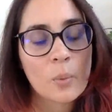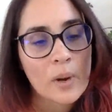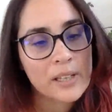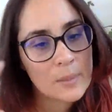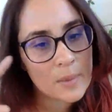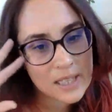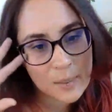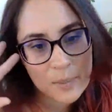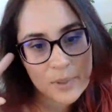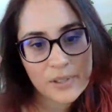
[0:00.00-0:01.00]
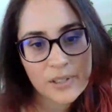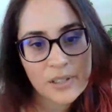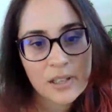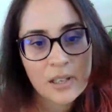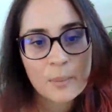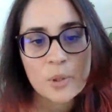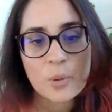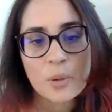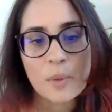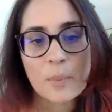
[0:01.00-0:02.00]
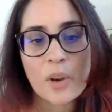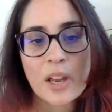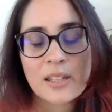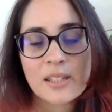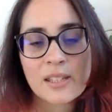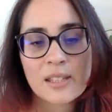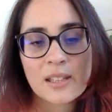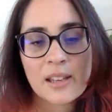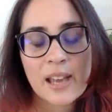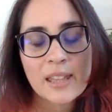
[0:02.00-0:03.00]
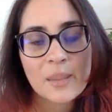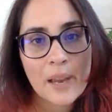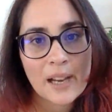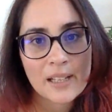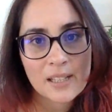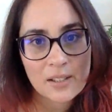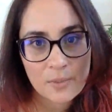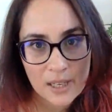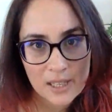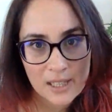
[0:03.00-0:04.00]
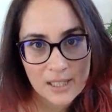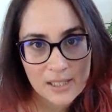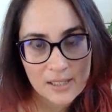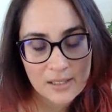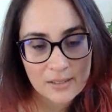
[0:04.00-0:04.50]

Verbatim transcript: wet at my temples, between my breasts, at the backs of my knees